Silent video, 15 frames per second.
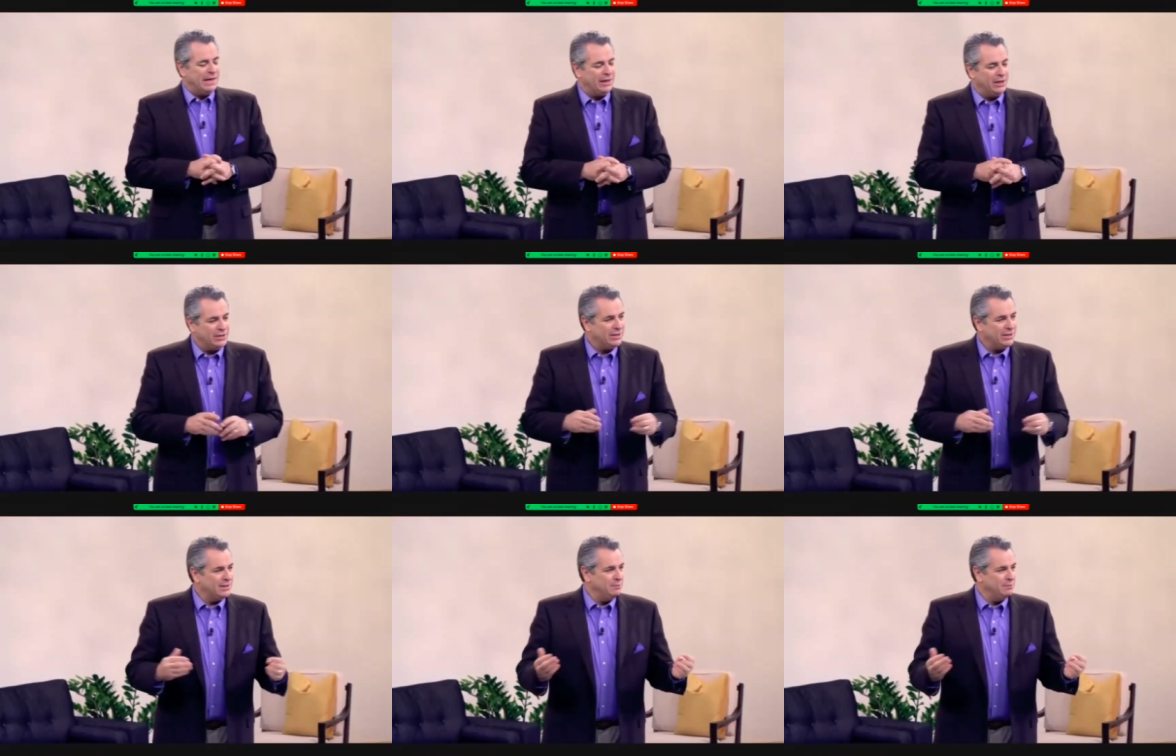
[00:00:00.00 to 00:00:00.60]
And I
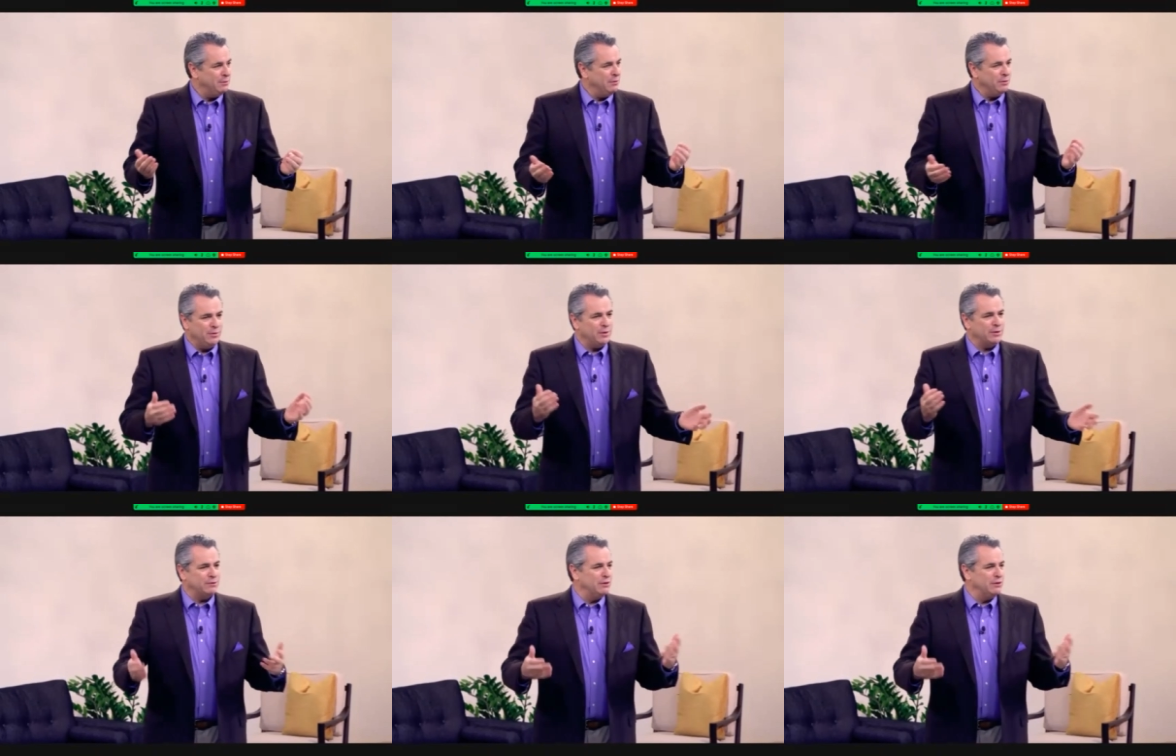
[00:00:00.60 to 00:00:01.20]
says to Bill,
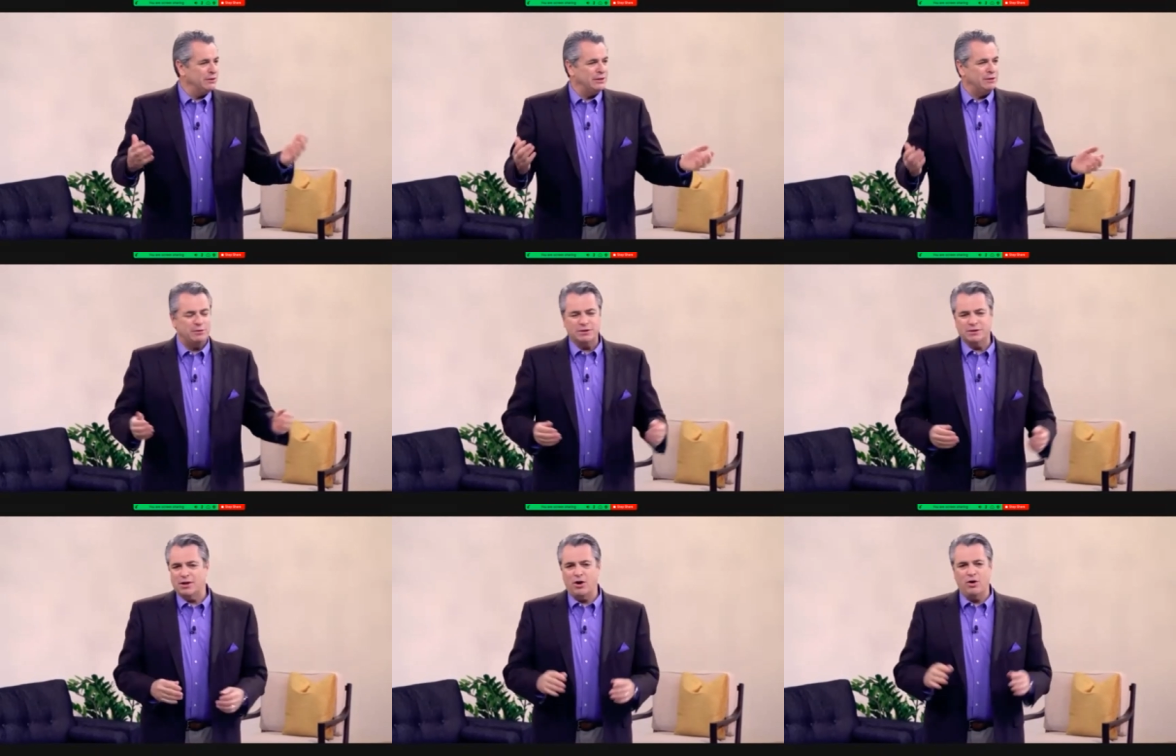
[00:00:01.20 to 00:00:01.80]
well, what's the real estate
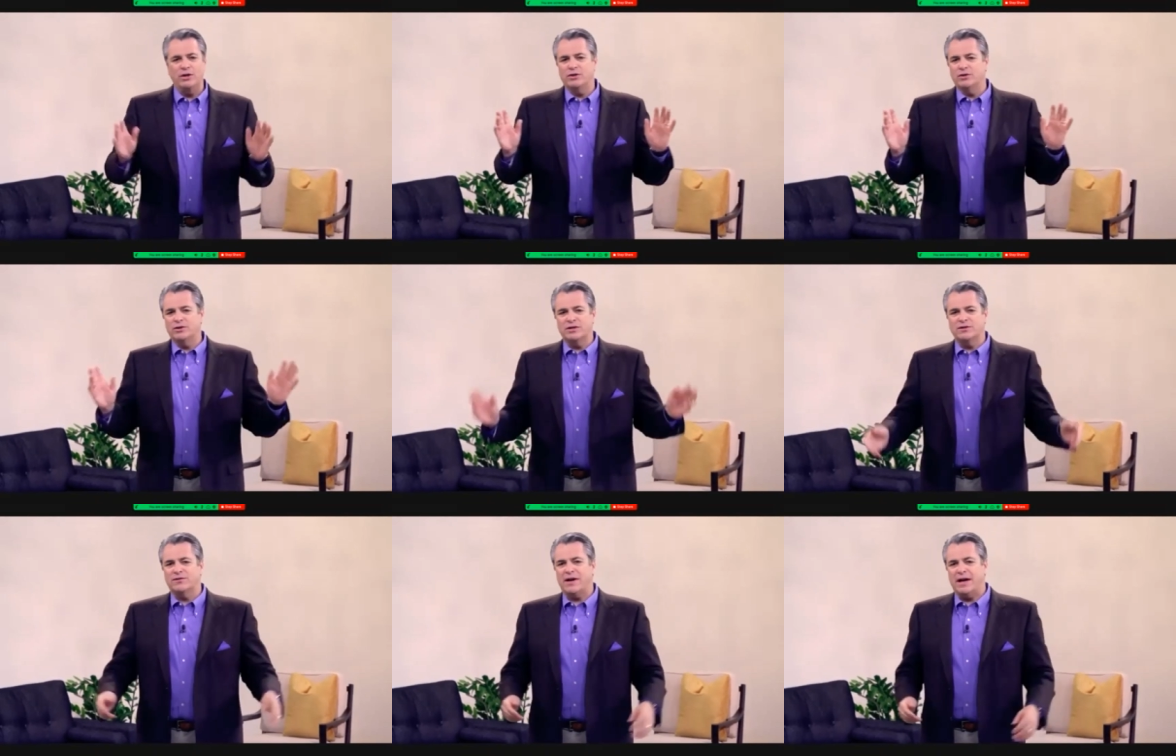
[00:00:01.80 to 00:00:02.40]
business? Oh, he
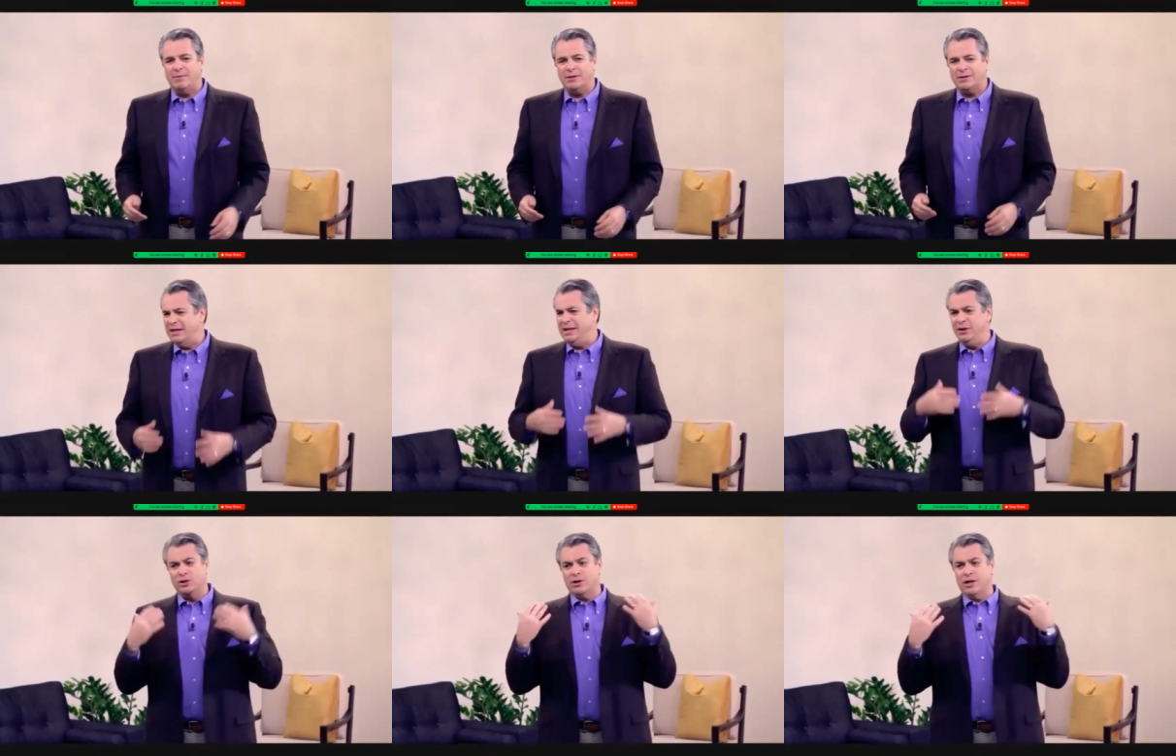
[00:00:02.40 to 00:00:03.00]
goes, it's fabulous.
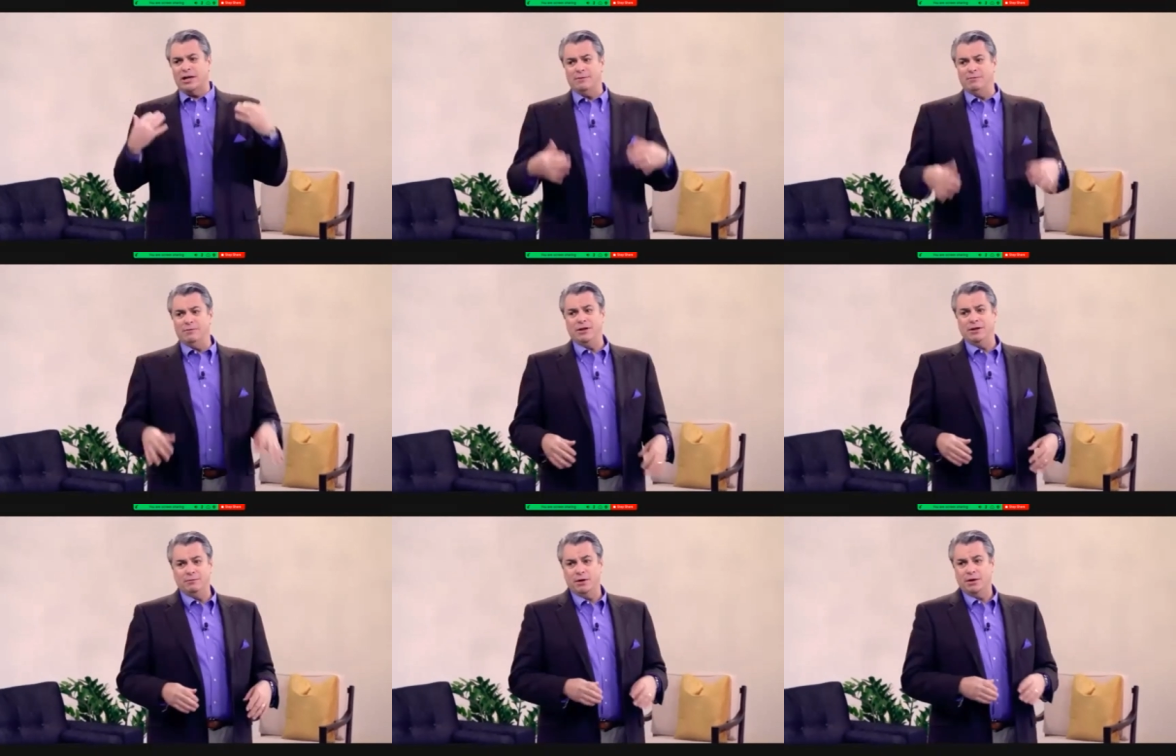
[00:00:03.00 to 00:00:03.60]
And he looked like $1
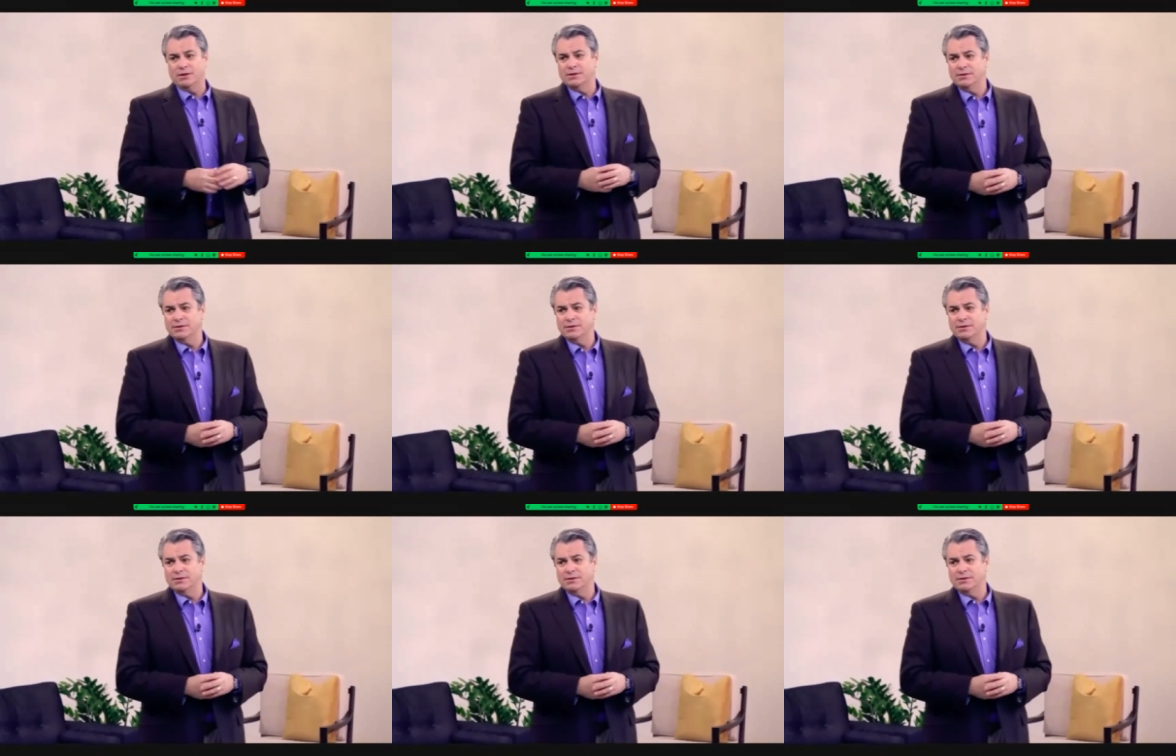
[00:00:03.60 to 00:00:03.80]
million.